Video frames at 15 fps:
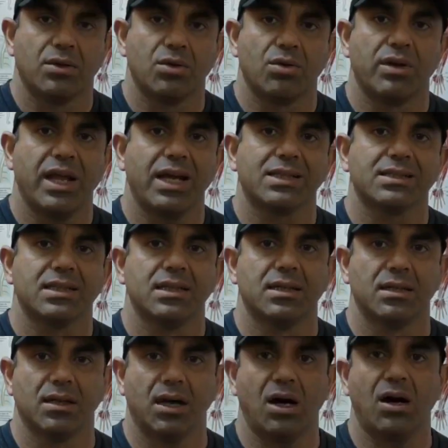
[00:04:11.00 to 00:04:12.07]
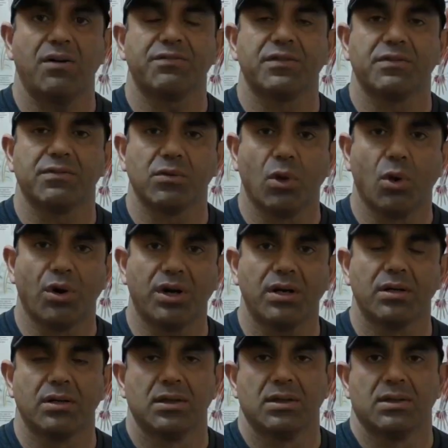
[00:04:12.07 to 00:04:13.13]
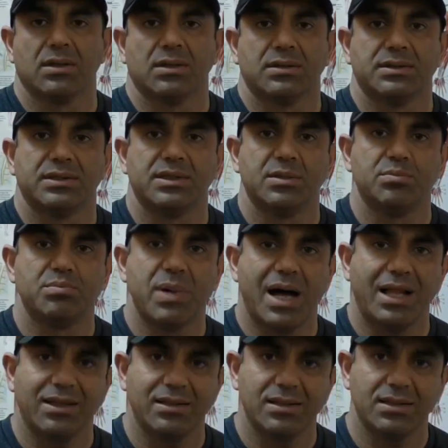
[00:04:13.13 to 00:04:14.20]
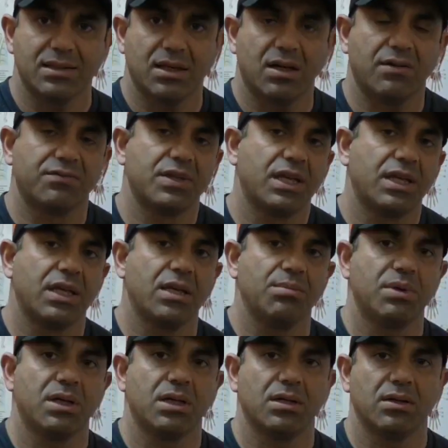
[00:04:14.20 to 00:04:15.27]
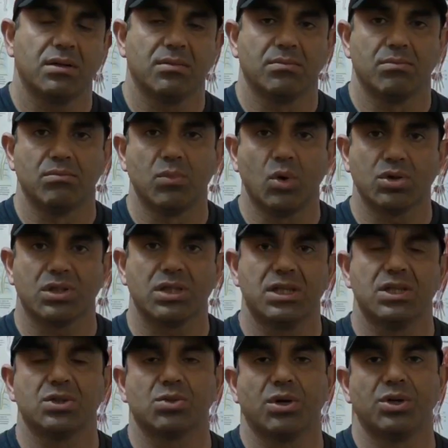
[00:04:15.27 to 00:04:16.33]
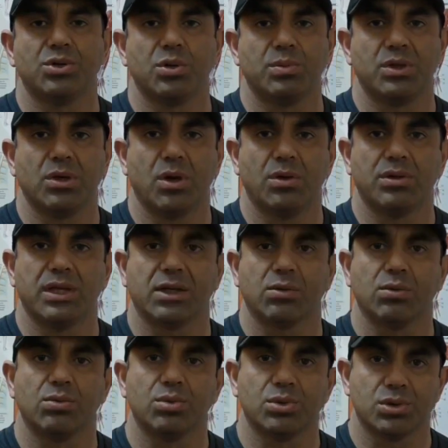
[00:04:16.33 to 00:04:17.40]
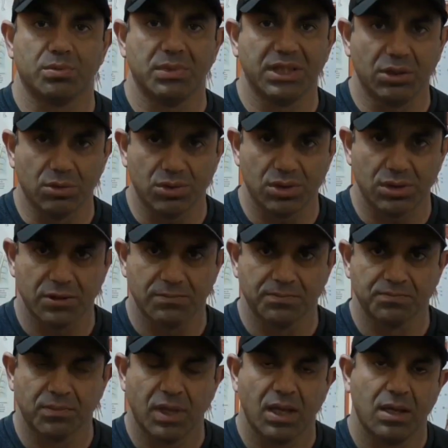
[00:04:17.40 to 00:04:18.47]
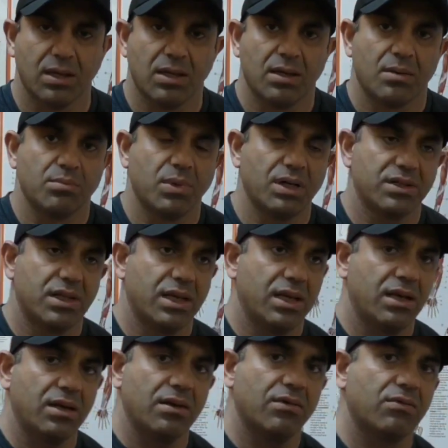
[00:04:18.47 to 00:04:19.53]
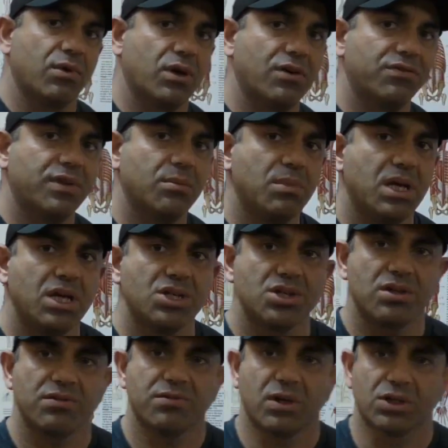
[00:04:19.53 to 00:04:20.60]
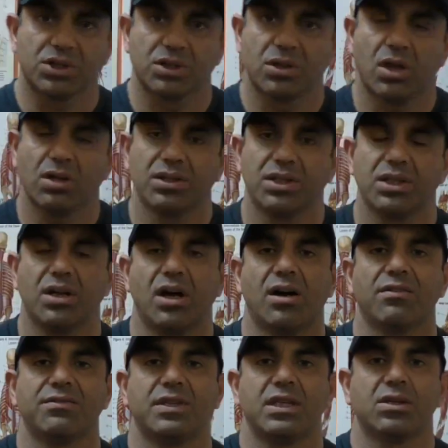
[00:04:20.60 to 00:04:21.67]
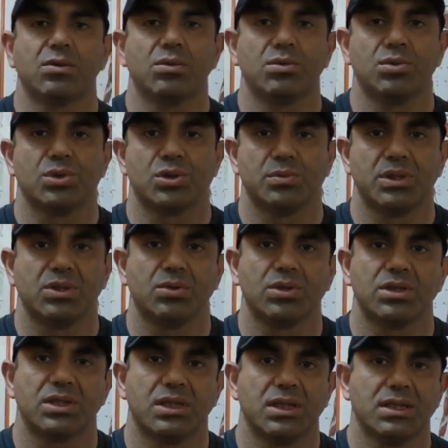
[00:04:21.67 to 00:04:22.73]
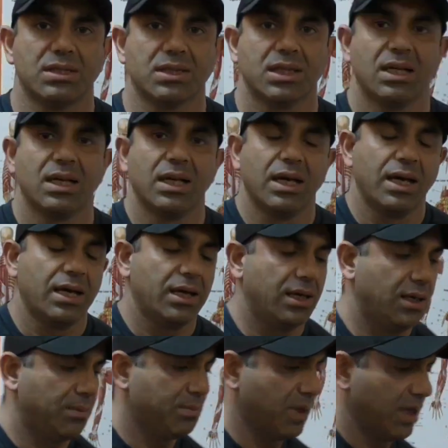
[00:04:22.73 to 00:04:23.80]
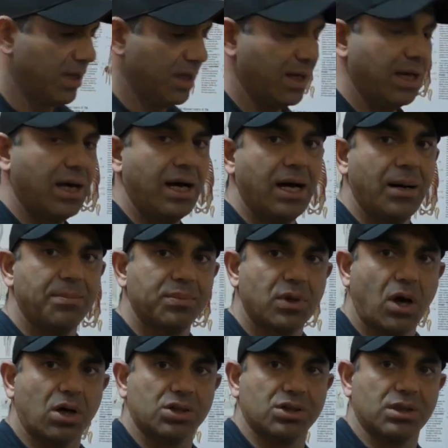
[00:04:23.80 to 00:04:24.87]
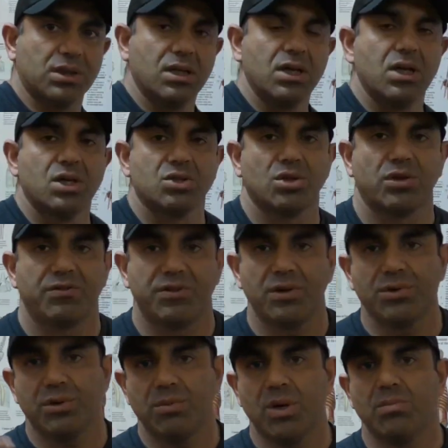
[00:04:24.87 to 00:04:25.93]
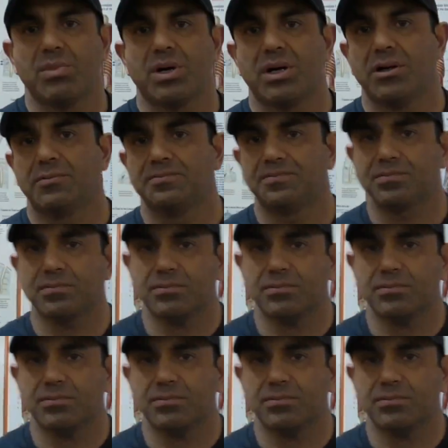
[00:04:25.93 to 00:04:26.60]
your legs off the floor, the balance of the hip mostly is going to be on the gluteus medius. But one of the major functionality of the gluteus medius is hip abduction. So if you remember,